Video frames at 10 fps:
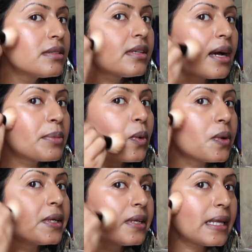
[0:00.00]
top
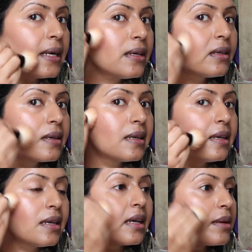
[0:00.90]
corner there
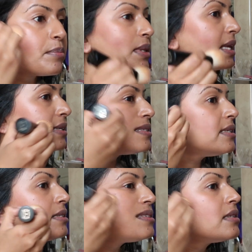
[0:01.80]
and blend
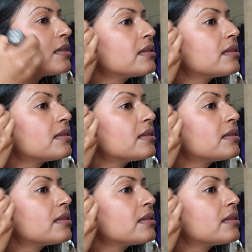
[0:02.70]
it